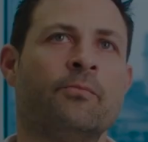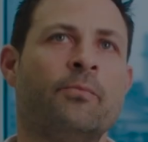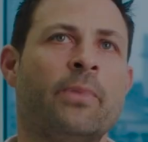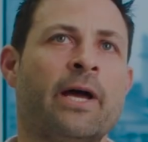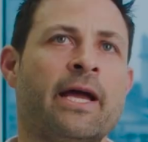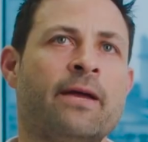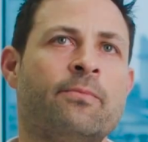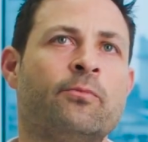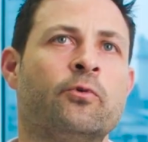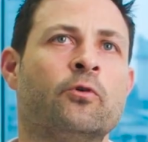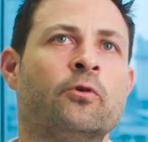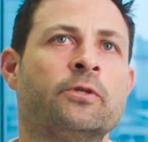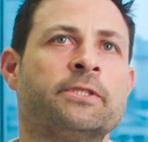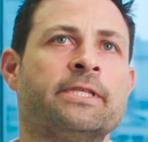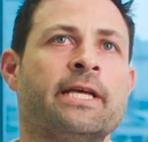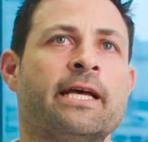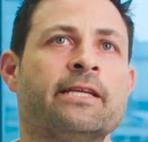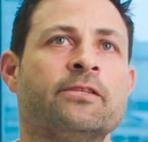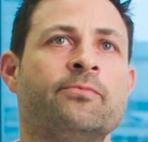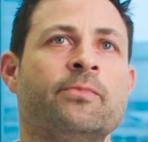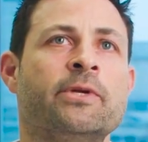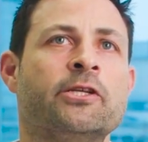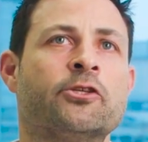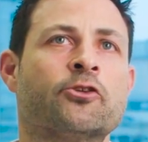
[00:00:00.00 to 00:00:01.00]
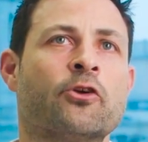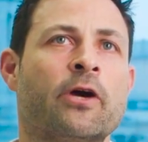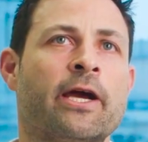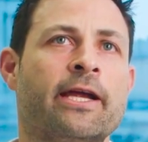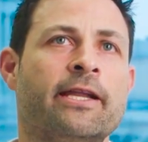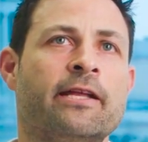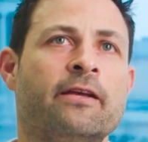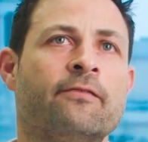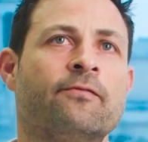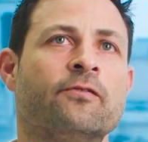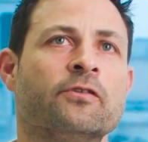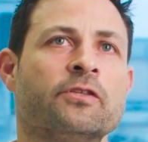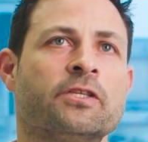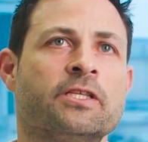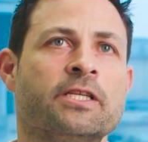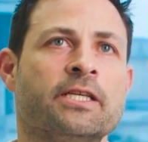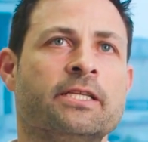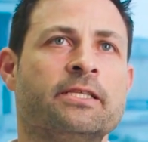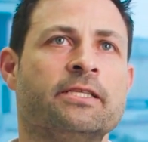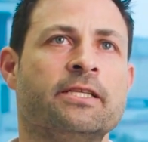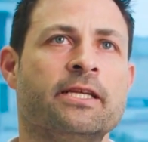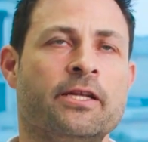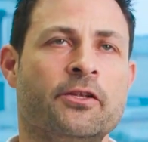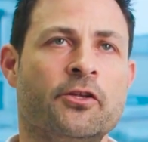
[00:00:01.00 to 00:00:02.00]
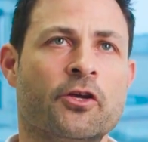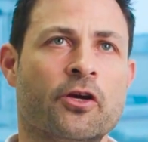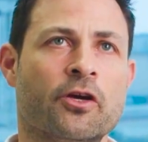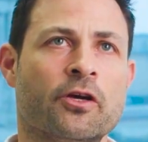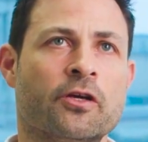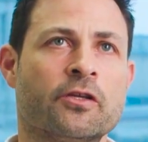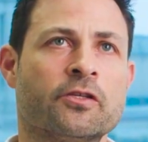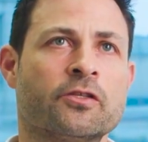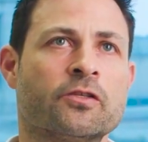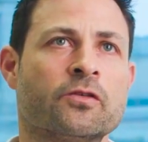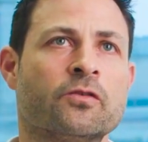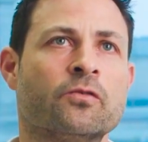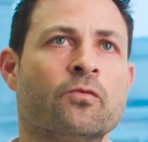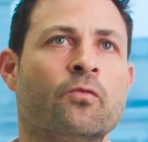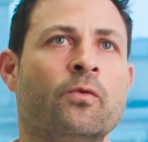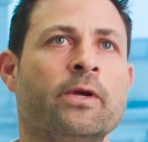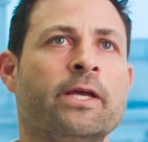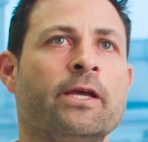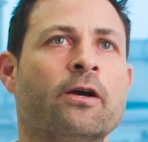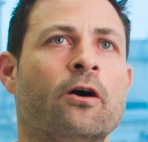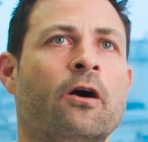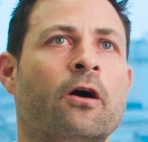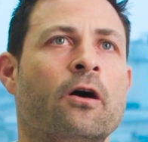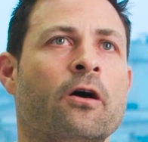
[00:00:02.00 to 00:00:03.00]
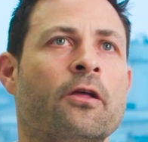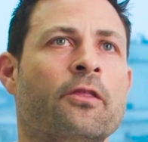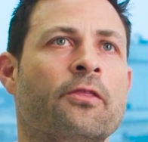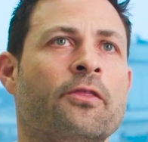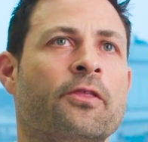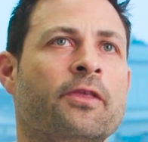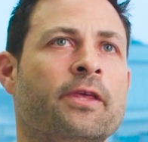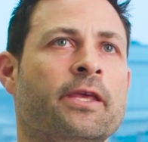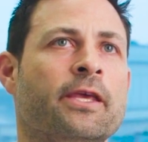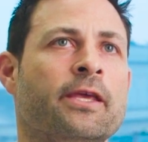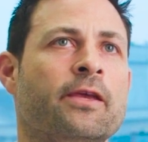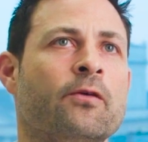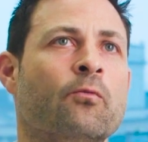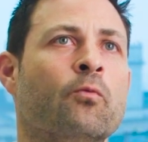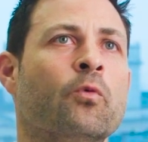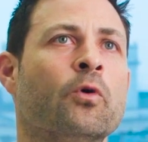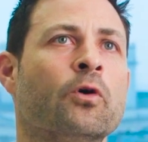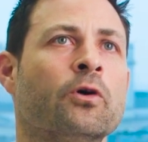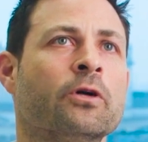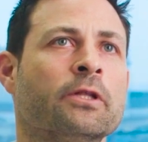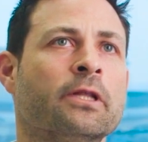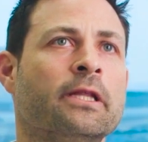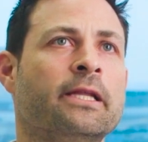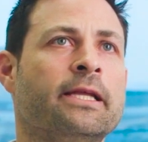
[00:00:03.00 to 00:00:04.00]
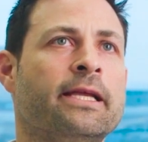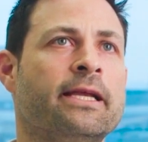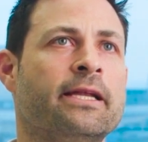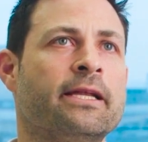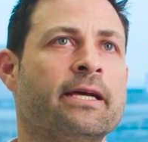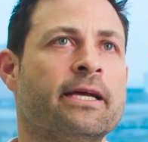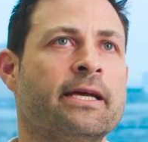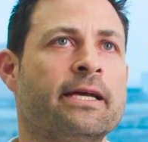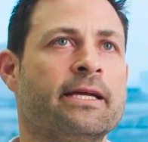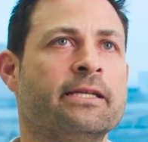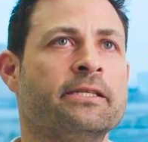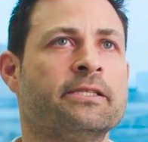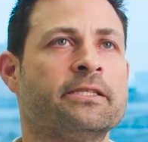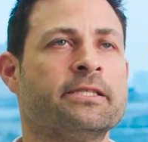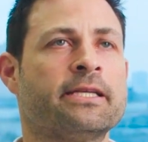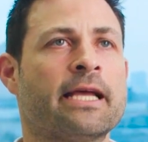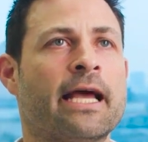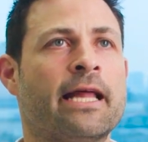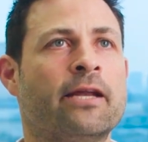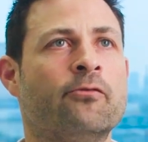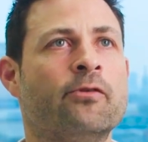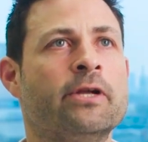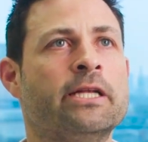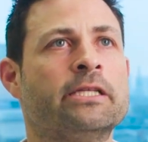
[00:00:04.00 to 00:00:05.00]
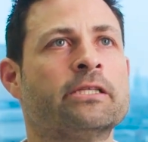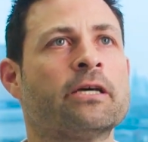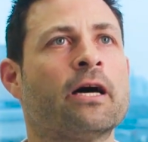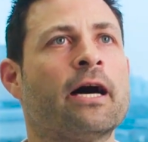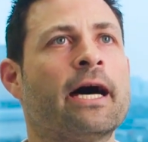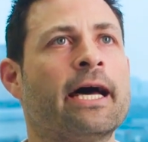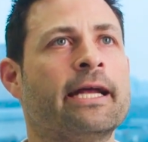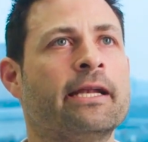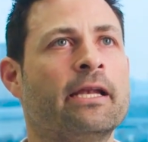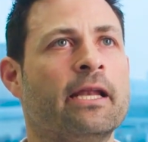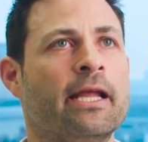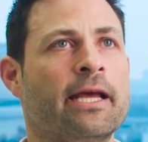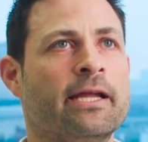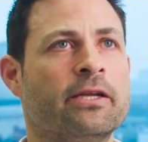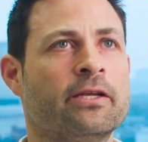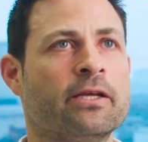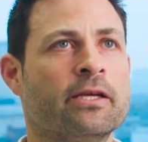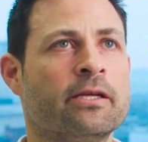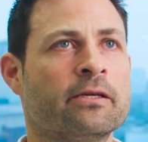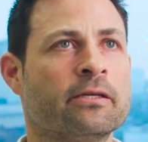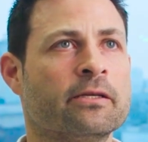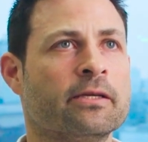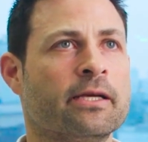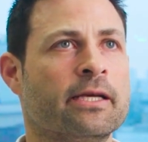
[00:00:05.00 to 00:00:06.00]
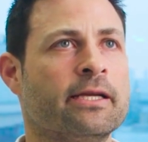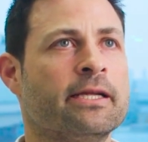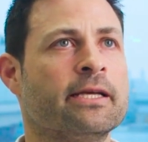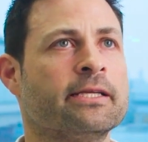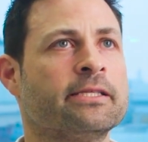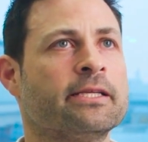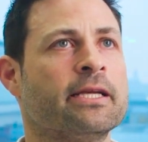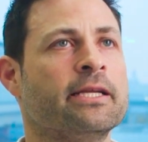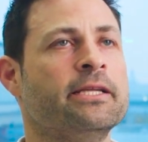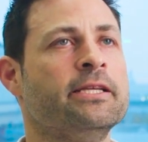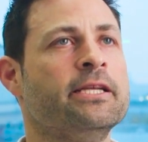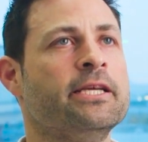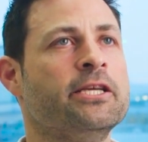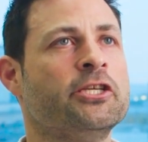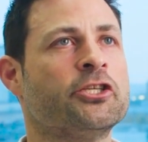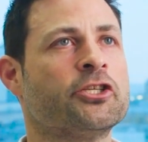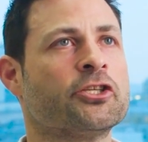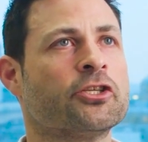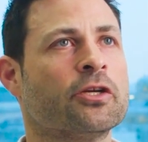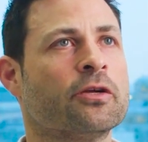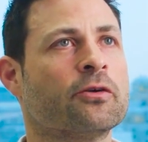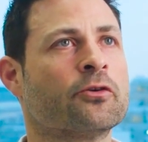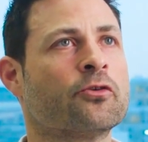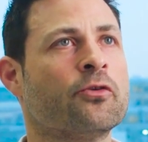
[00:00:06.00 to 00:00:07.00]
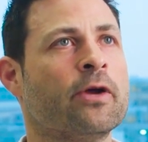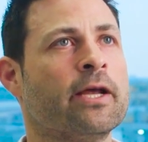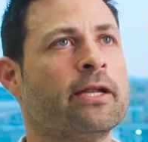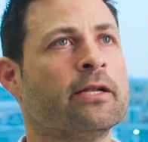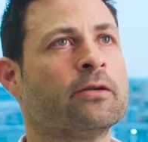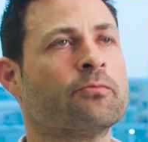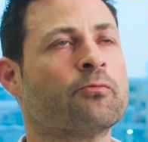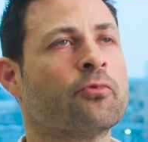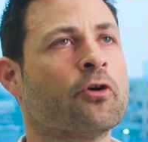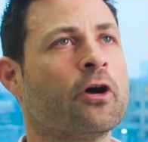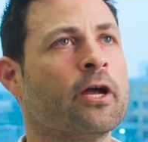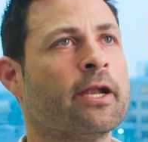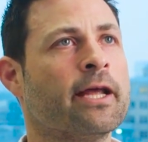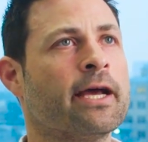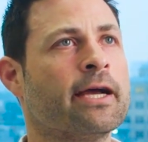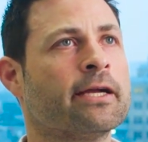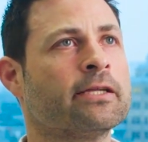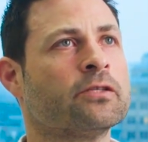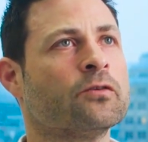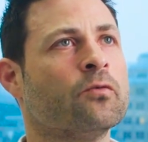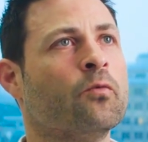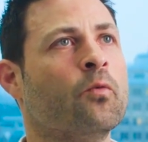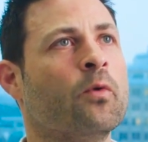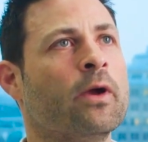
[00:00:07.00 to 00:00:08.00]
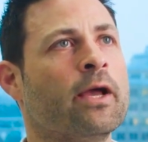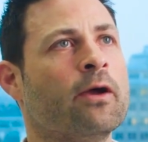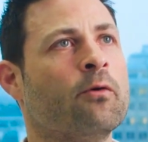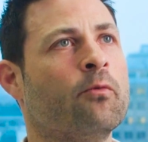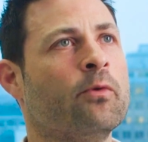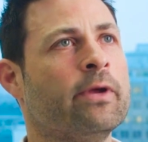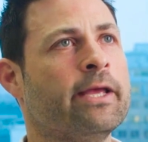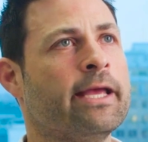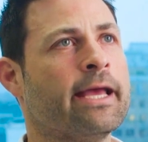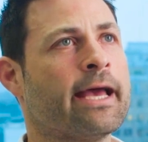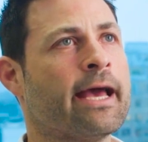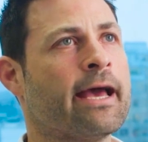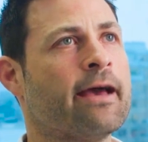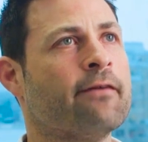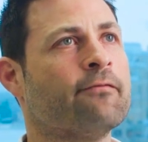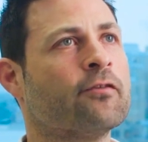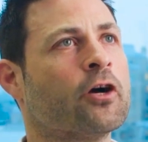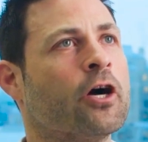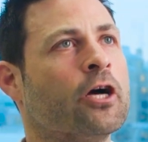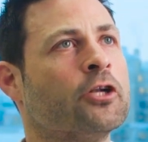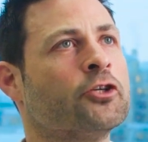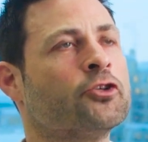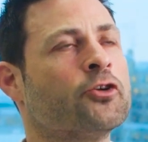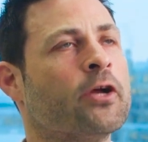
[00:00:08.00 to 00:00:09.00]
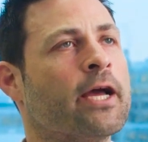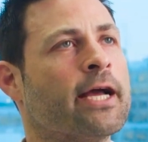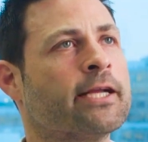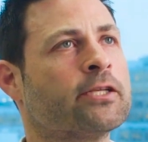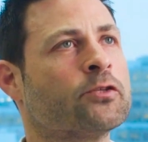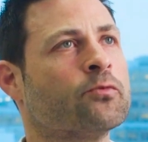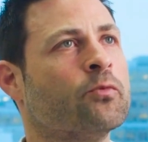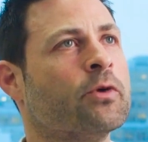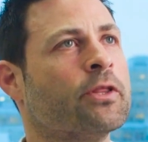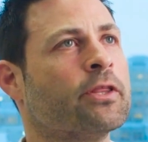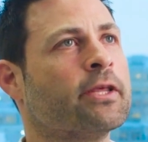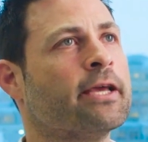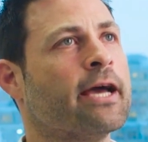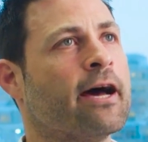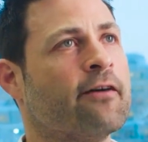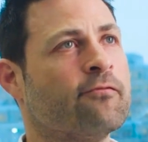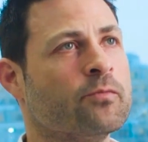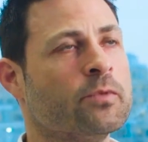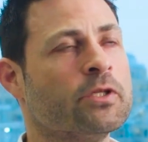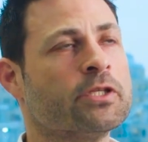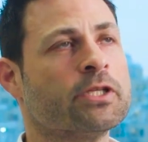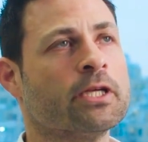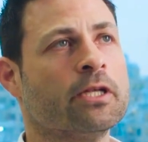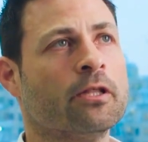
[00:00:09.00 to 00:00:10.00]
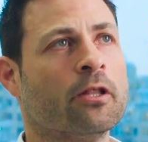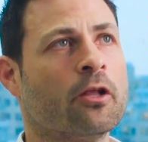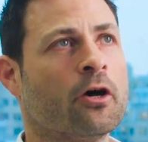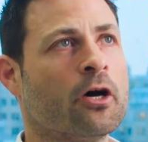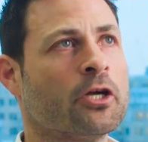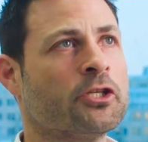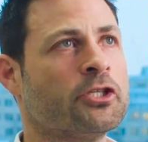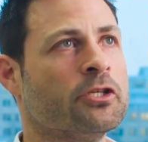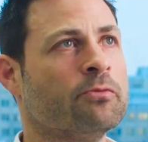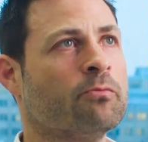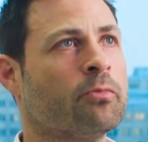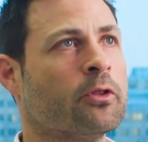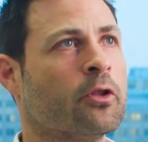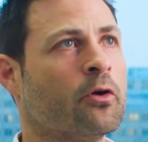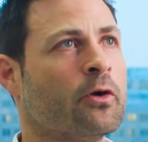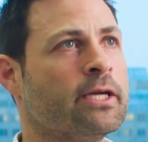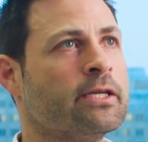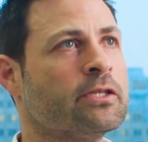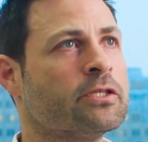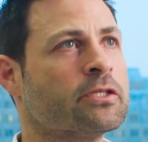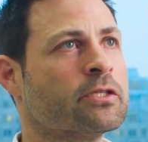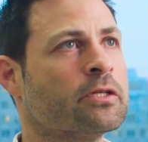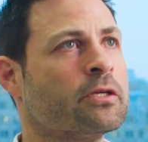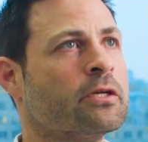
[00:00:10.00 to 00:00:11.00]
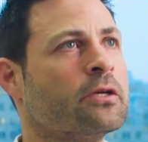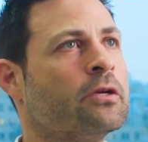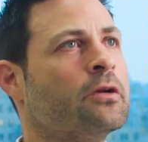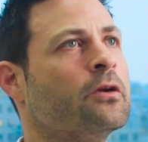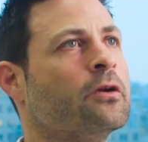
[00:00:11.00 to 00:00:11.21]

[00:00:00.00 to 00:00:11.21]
Bayport has been trading for 16 years. We are the world leader in salary tied lending. It is a niche credit product where we have contracts with governments and large employers.